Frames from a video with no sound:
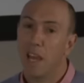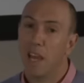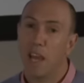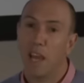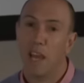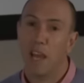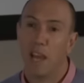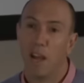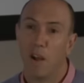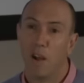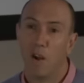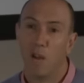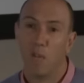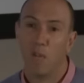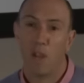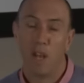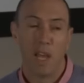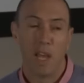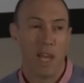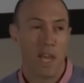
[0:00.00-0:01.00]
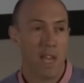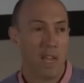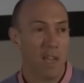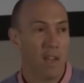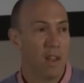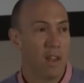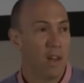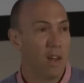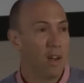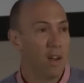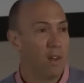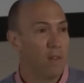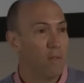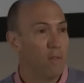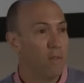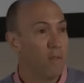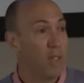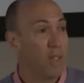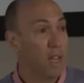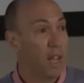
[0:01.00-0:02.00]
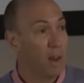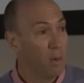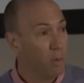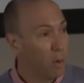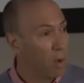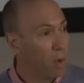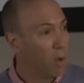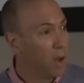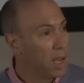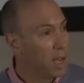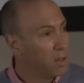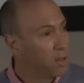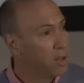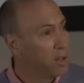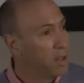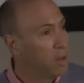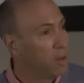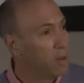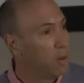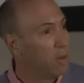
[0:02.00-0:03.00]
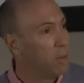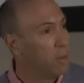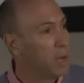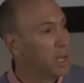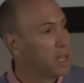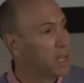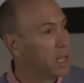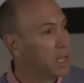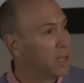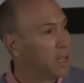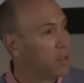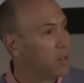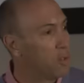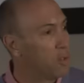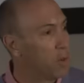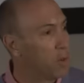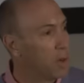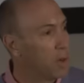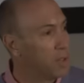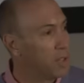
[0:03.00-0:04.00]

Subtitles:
on the land of the Ngunnawal Nation, who have been telling stories